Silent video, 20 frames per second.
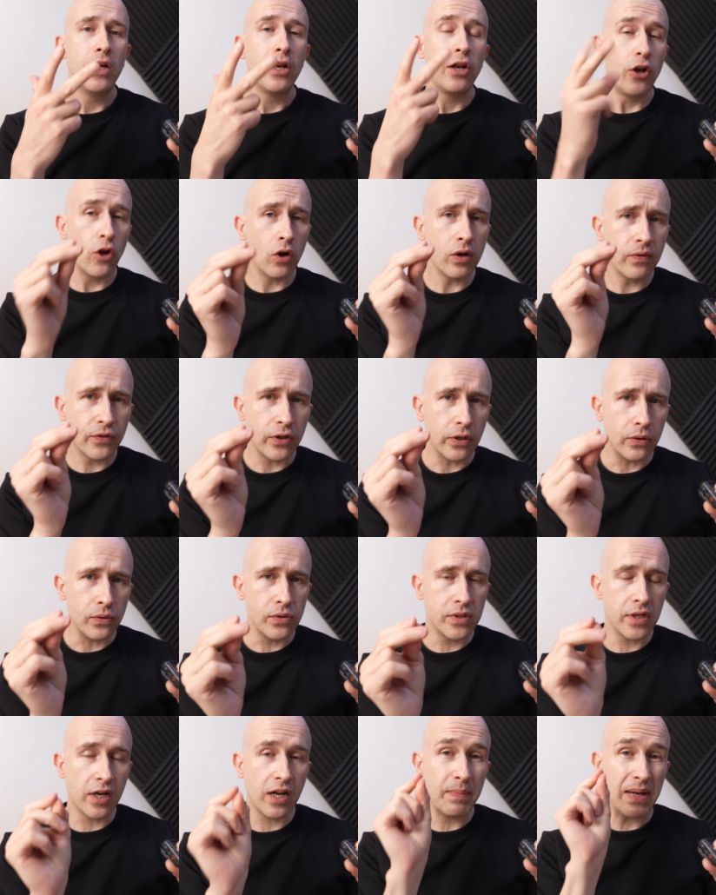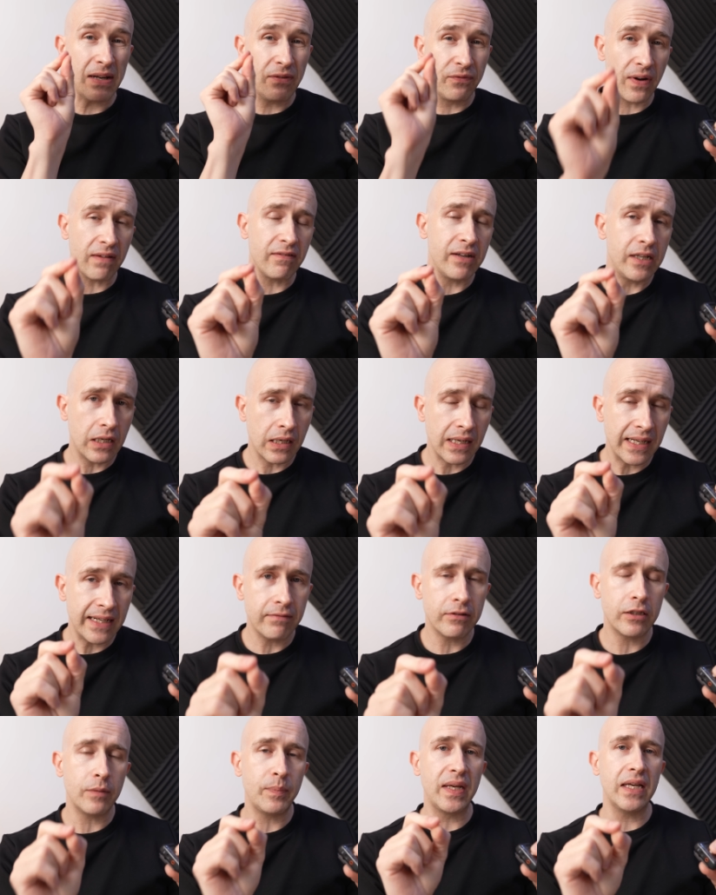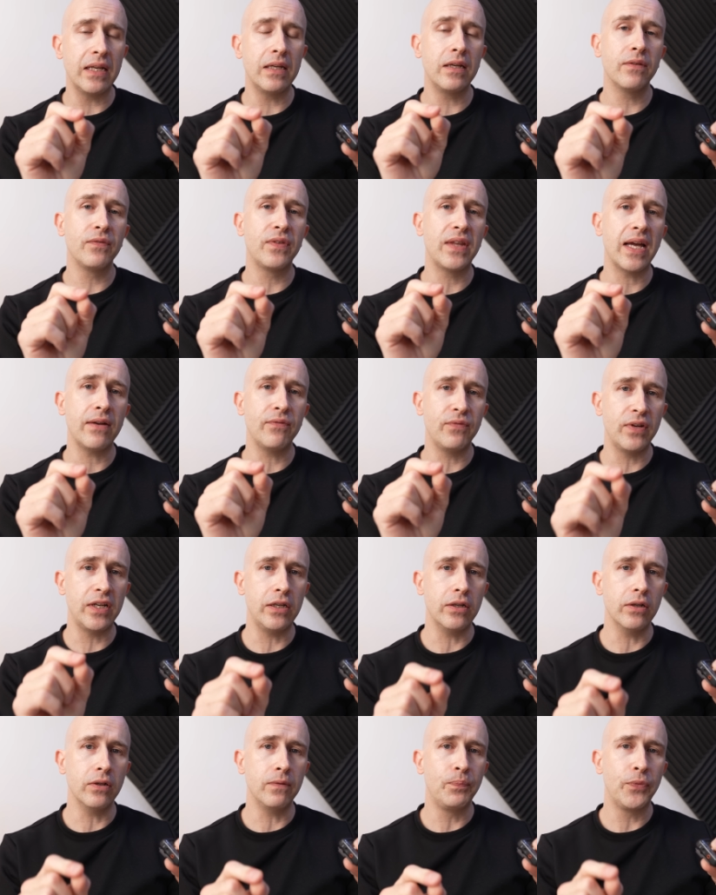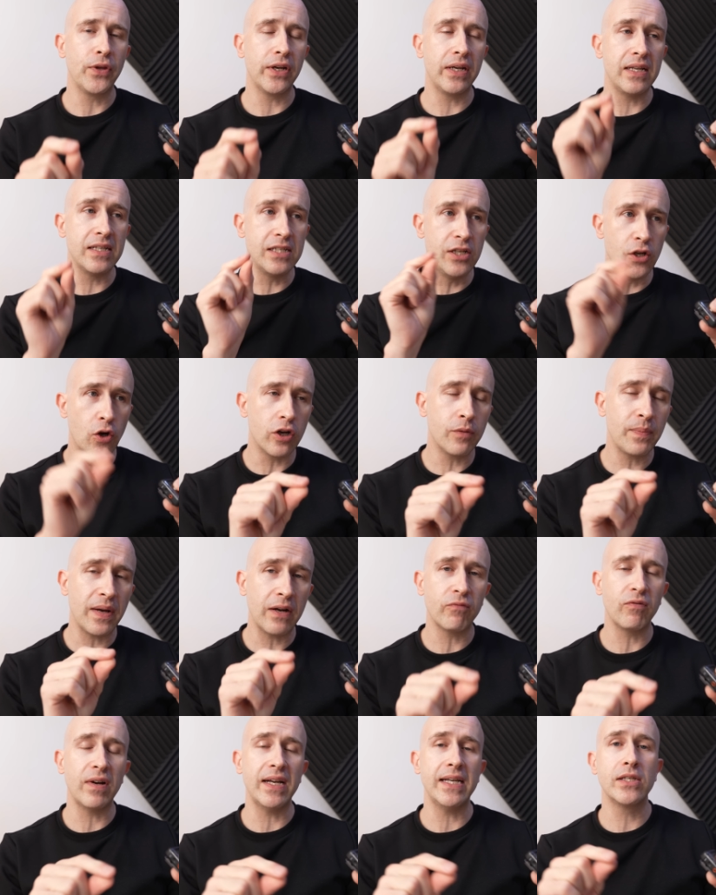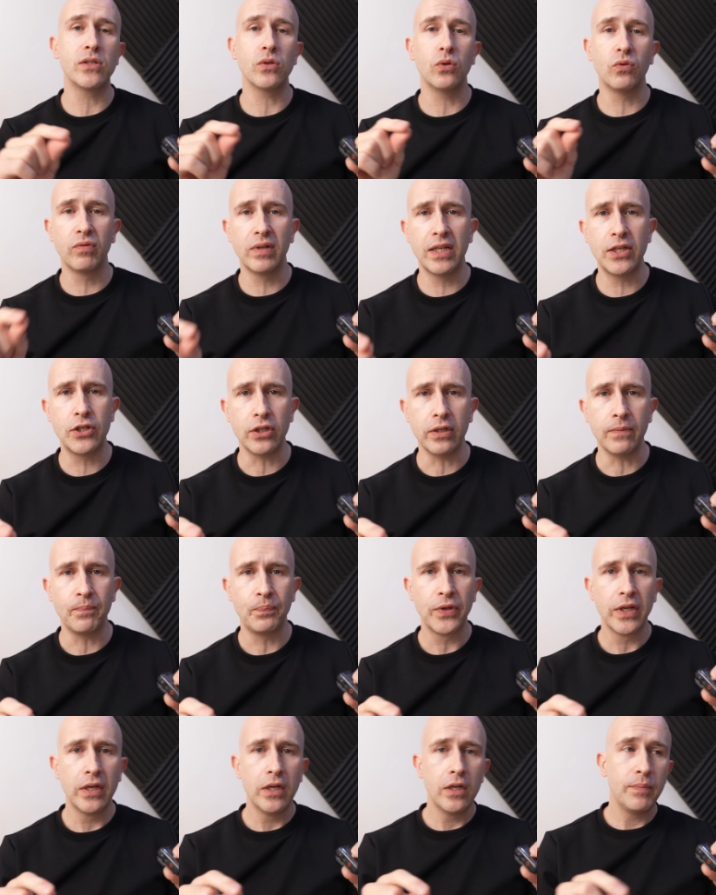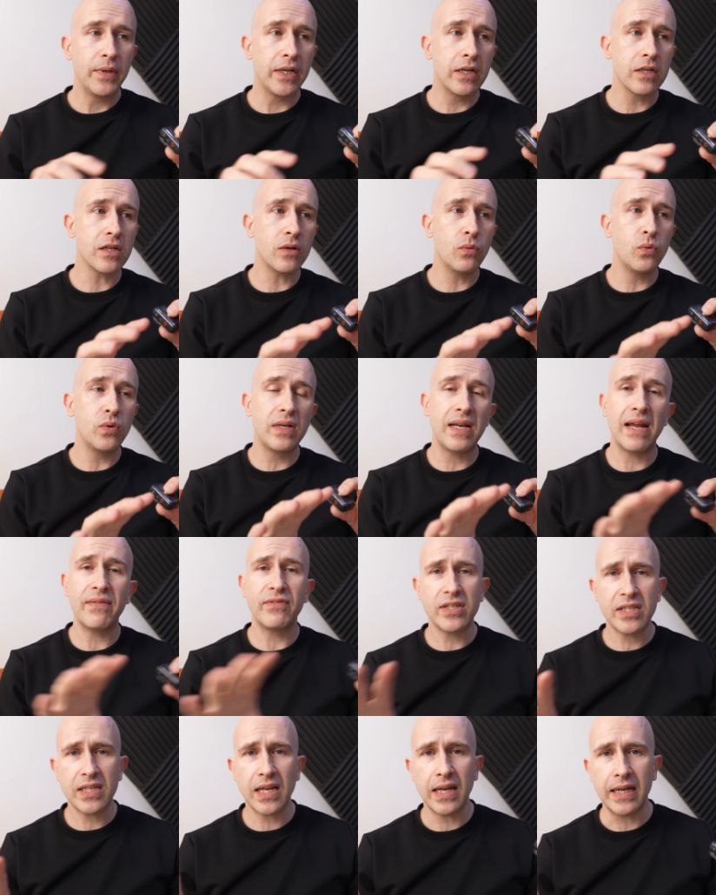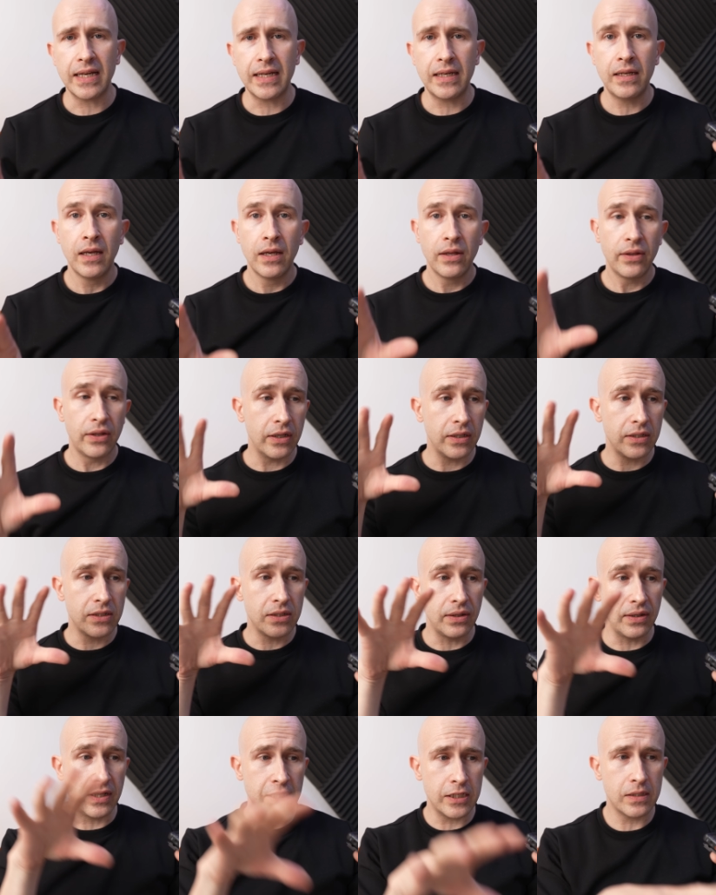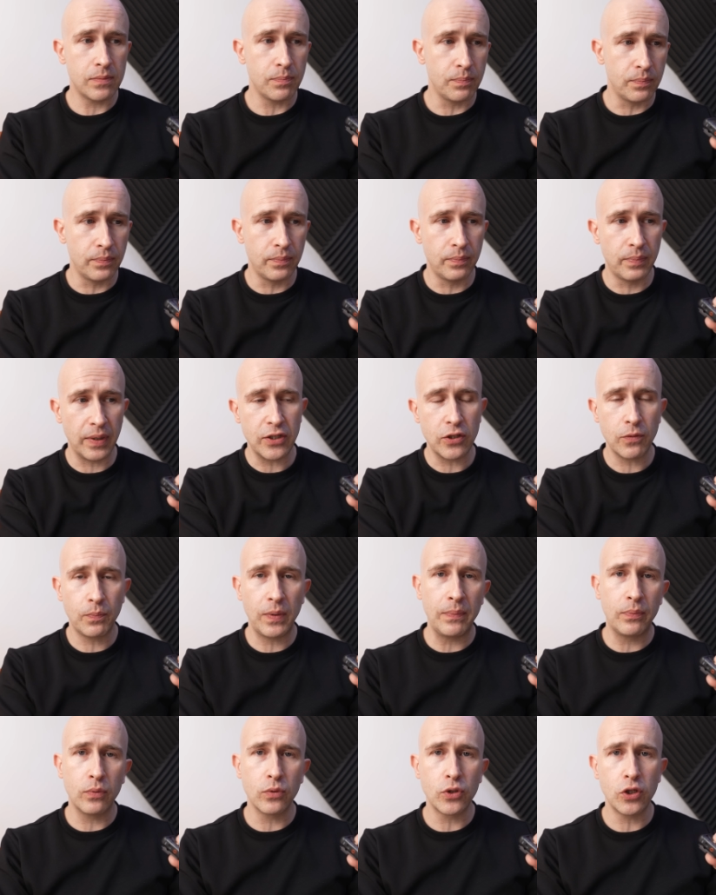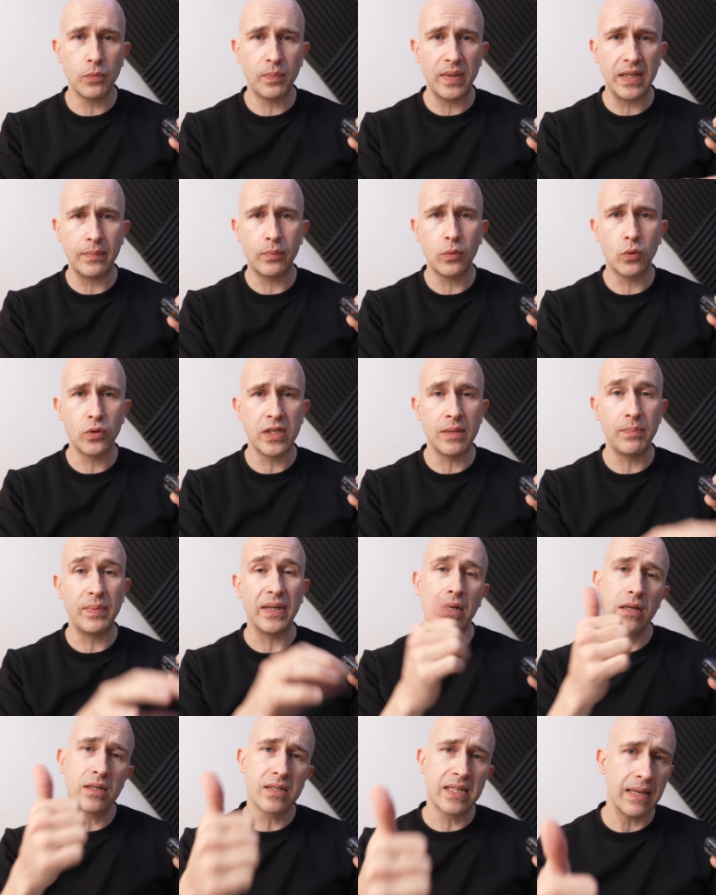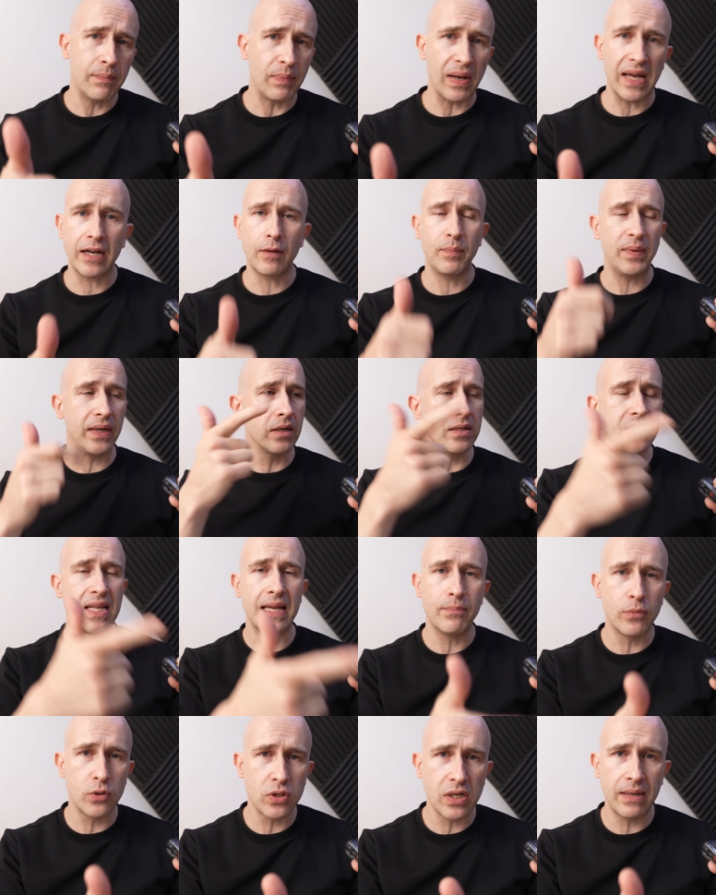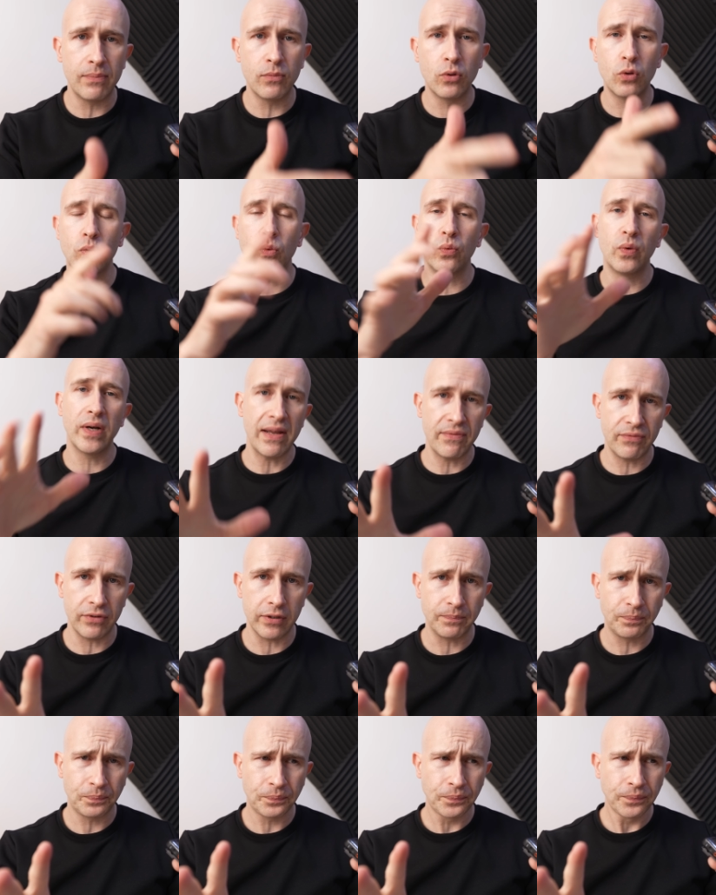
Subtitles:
None of those, and I made very clear at the beginning of that video, that it is not about race or religion, because I would never say that this bunch of people should be deported because they're black, because they're Muslim, or whatever.